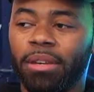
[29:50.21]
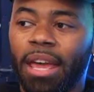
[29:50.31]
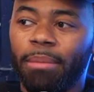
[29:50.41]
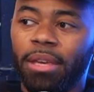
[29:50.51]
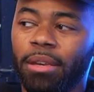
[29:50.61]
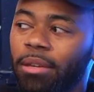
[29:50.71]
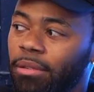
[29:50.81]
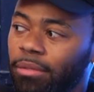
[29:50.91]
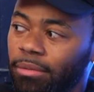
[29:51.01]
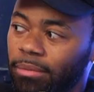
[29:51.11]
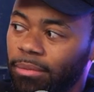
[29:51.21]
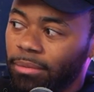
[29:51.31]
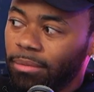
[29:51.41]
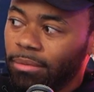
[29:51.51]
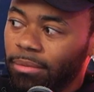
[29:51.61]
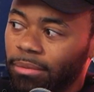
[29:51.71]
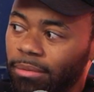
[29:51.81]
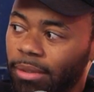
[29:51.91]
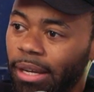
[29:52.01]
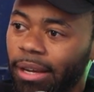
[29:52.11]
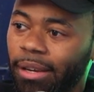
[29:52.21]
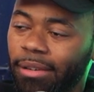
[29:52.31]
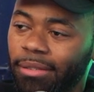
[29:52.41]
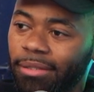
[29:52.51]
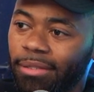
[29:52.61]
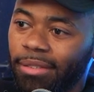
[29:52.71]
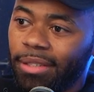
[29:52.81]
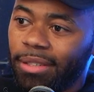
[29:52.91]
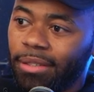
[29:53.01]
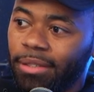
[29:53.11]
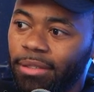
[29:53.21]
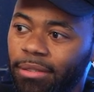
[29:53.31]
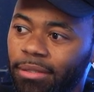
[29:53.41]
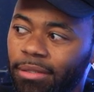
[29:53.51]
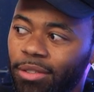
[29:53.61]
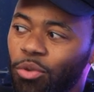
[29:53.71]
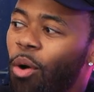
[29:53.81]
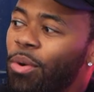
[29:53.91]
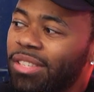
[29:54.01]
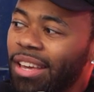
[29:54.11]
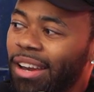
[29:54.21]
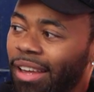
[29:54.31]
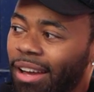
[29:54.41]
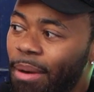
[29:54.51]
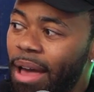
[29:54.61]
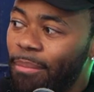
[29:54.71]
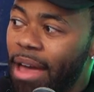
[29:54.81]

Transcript: a beat in AB. Nielsen. Ah. Yeah, you're gonna have a great time. You always say that like I'm gonna have